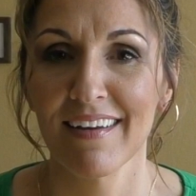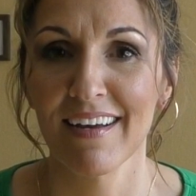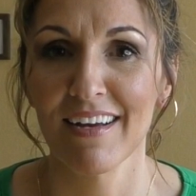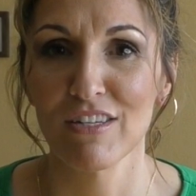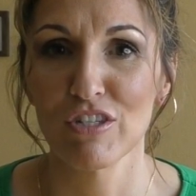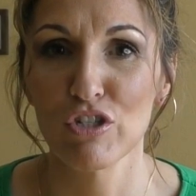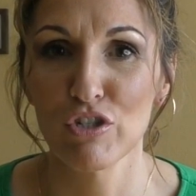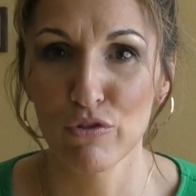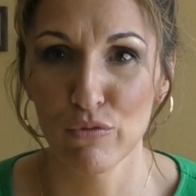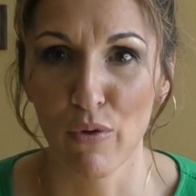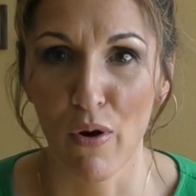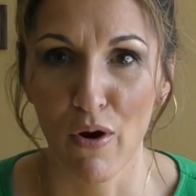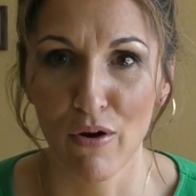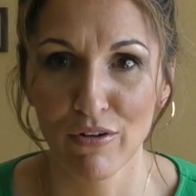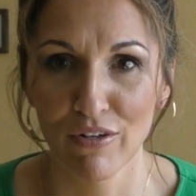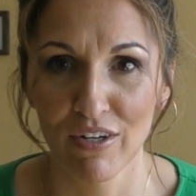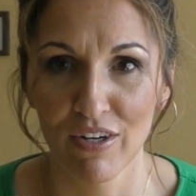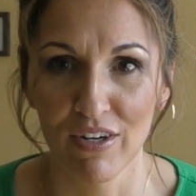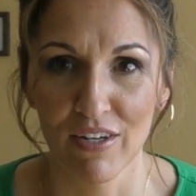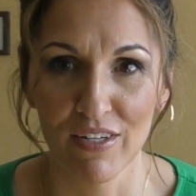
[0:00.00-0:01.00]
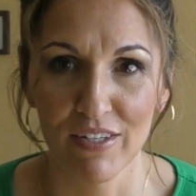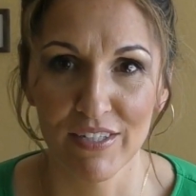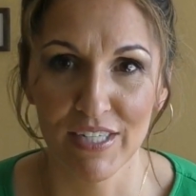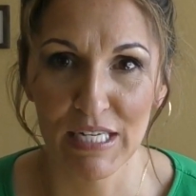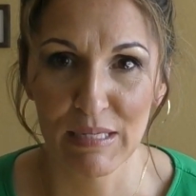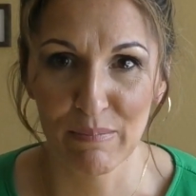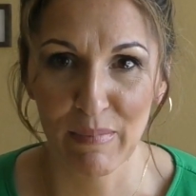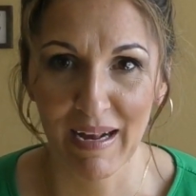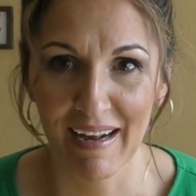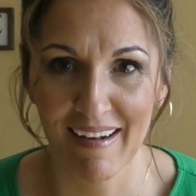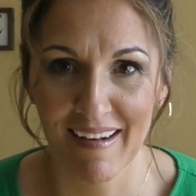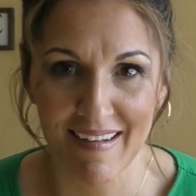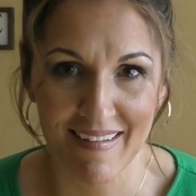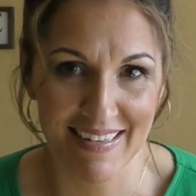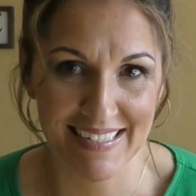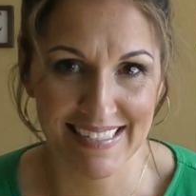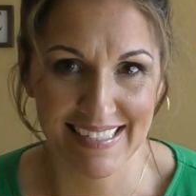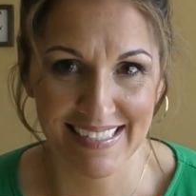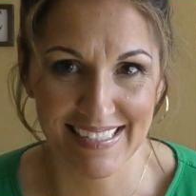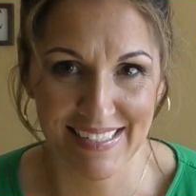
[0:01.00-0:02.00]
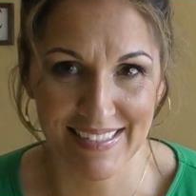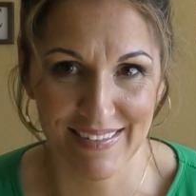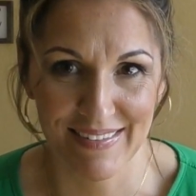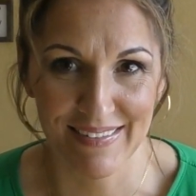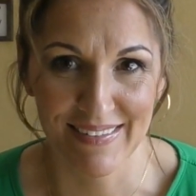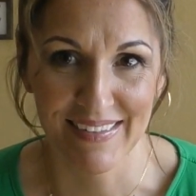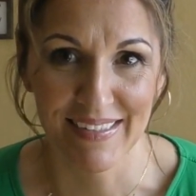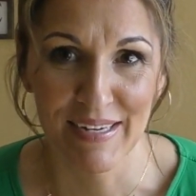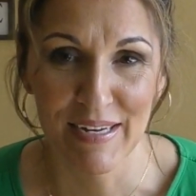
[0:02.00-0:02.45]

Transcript: a strong color in my closet too.